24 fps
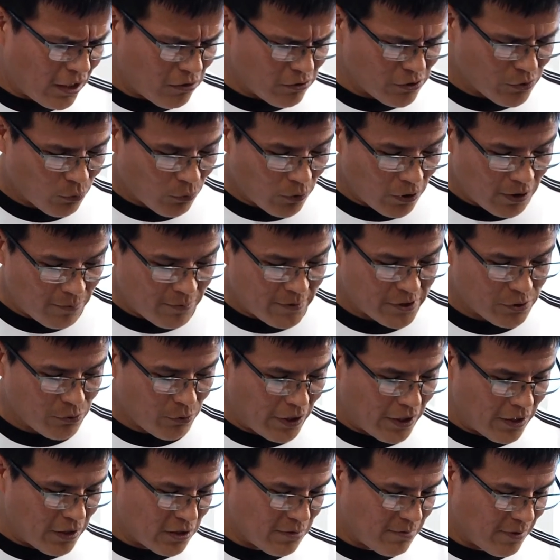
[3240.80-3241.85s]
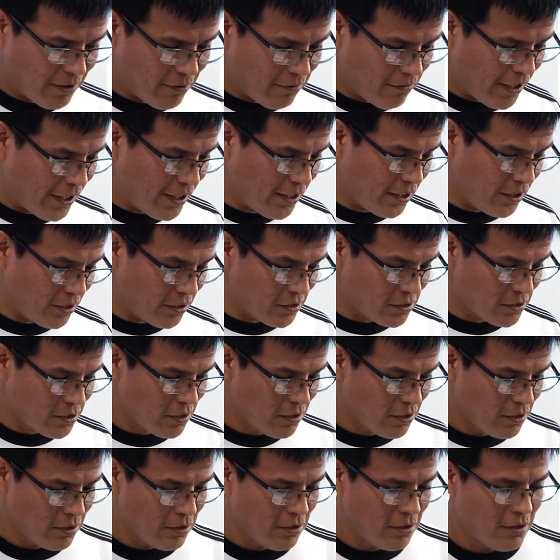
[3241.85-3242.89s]
always worm his way into my writings?
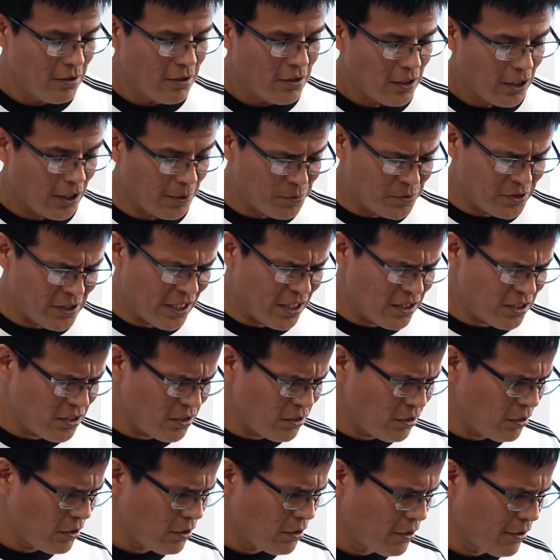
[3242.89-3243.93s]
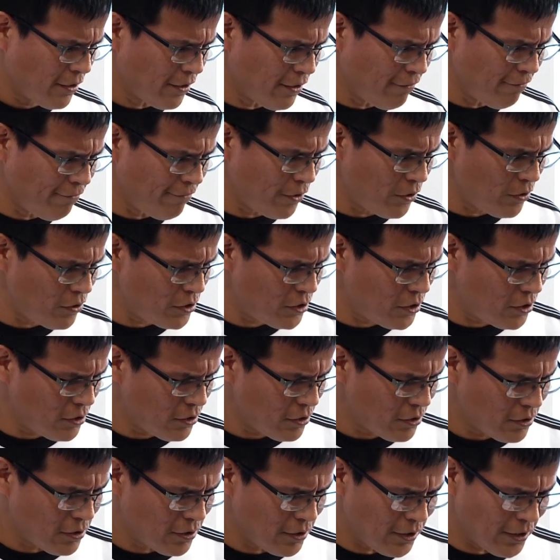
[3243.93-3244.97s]
Obsession,
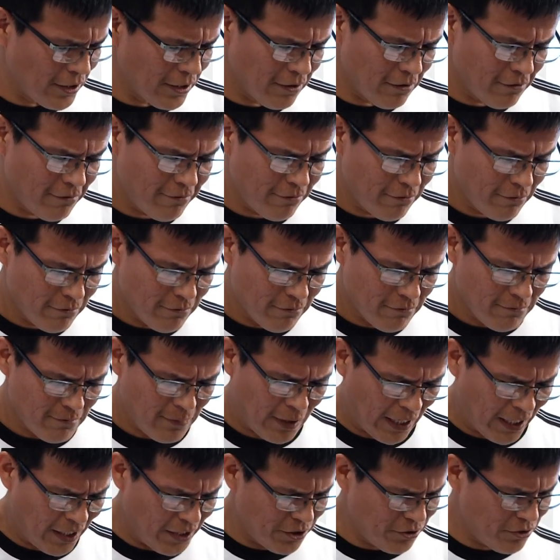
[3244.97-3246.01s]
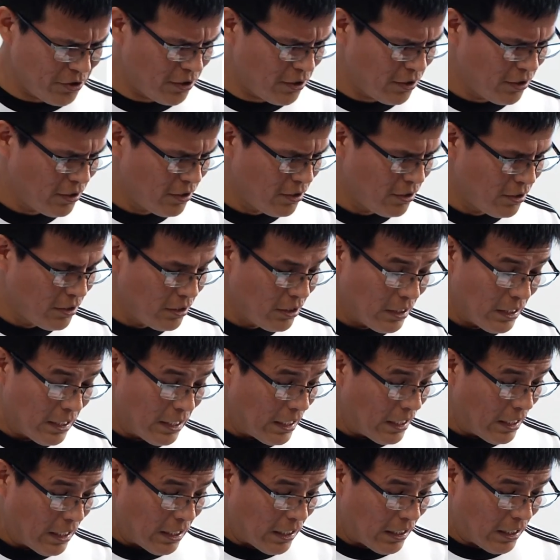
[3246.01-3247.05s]
confusion, love, hatred.
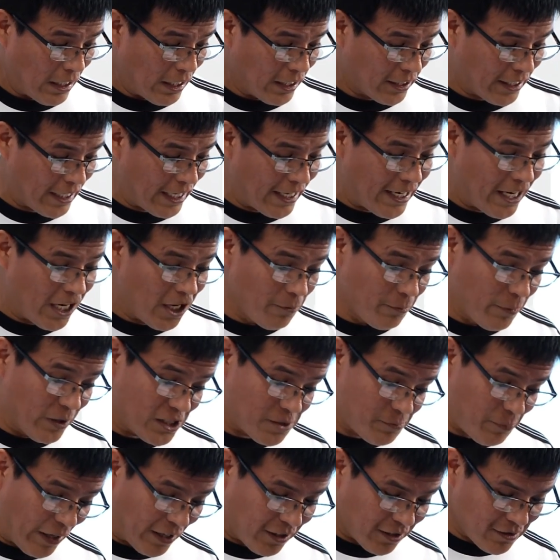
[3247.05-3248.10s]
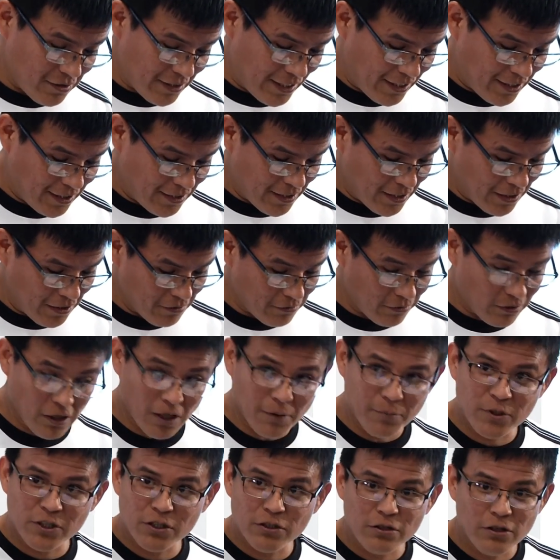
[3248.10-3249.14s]
I can't help but speculating now,
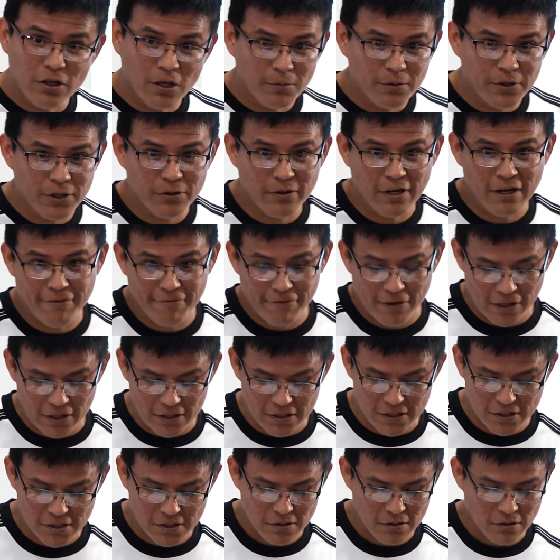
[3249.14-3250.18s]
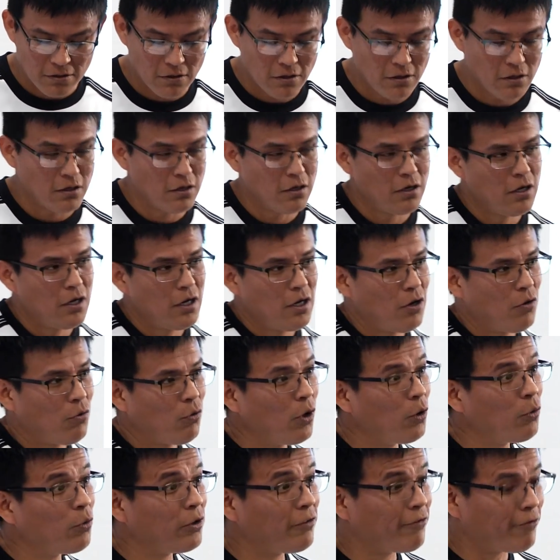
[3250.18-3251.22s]
WWFS.
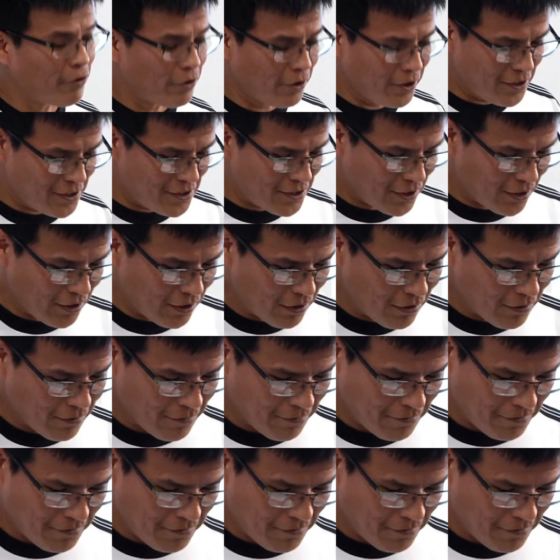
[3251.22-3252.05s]
What would Freud say?